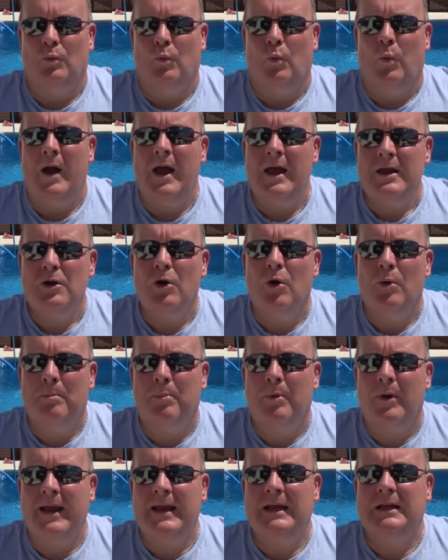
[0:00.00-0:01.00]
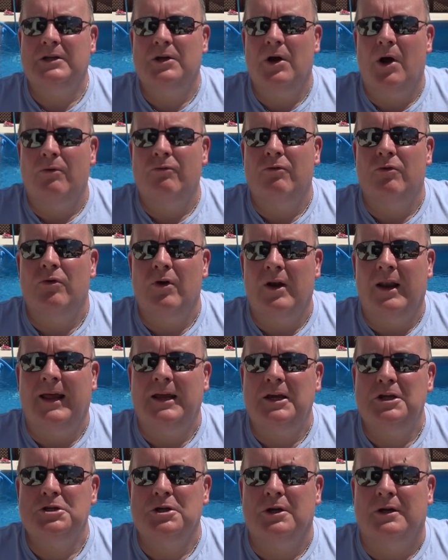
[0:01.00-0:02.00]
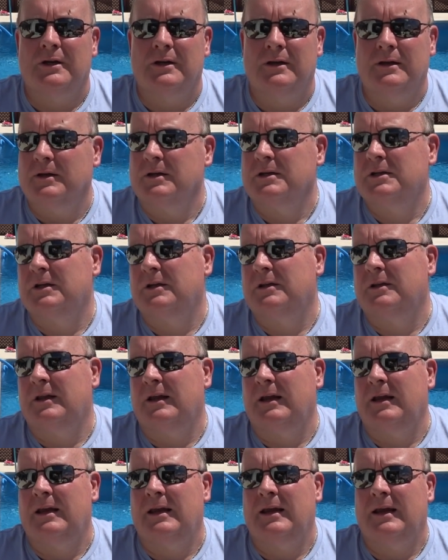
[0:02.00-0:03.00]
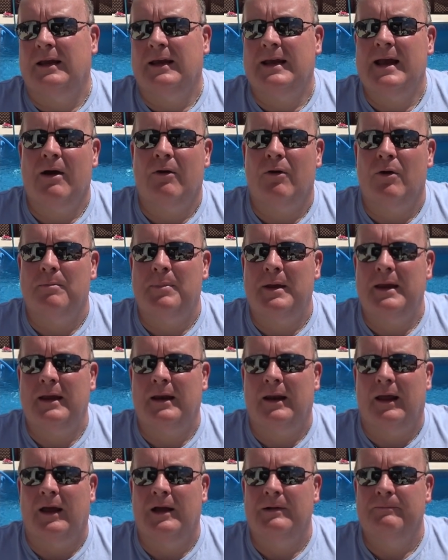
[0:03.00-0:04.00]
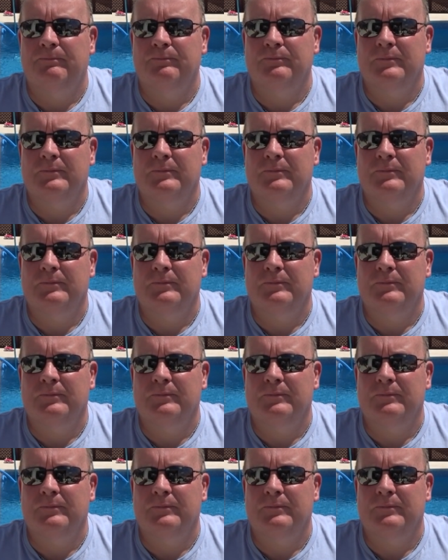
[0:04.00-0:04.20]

where your brakes are in relation to the carabiner